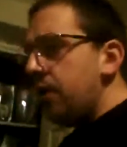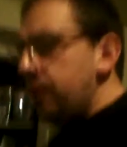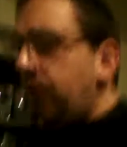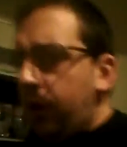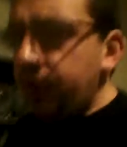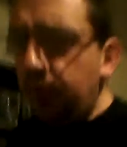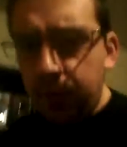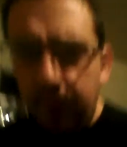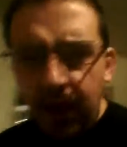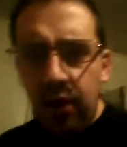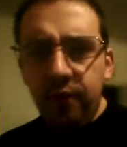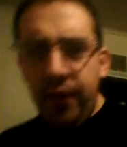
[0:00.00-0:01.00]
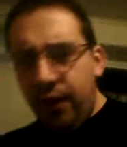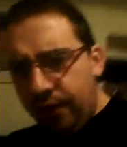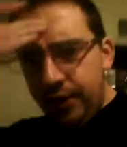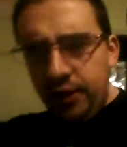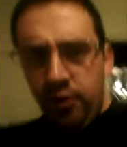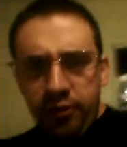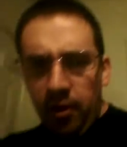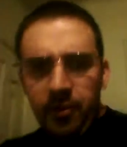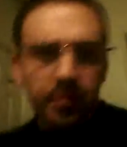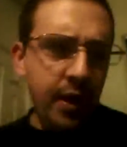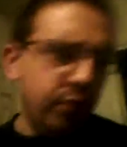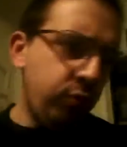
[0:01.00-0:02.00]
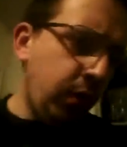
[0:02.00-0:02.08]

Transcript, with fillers: there is a McMahon over there and he knows how to McMahon's